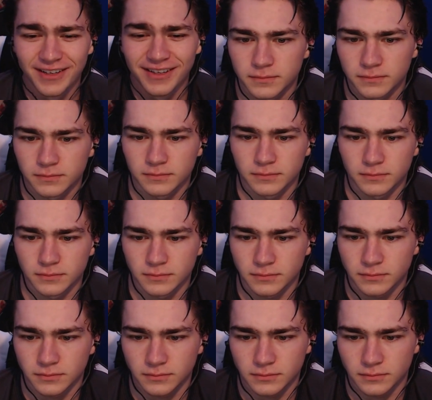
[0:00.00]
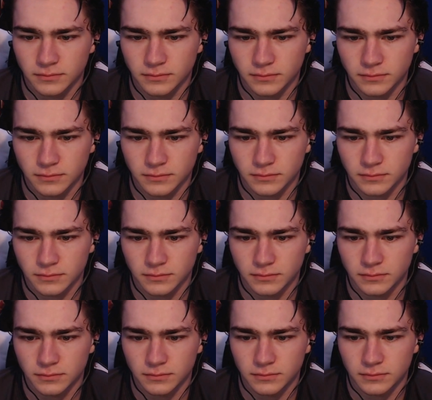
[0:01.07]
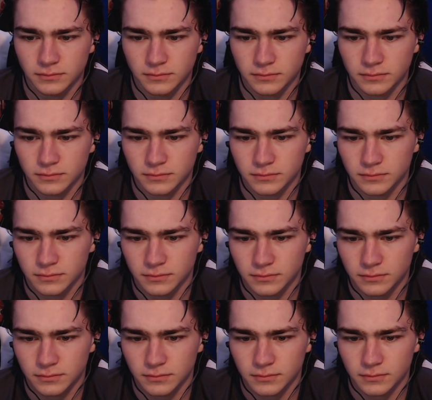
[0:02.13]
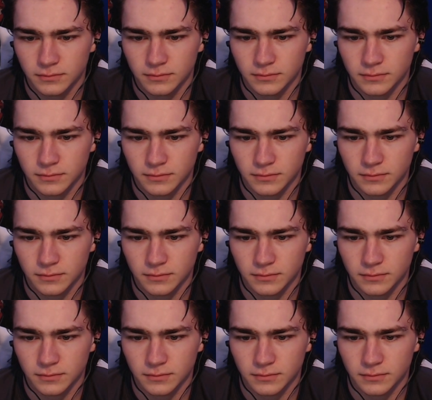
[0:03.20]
No one is speaking in this clip.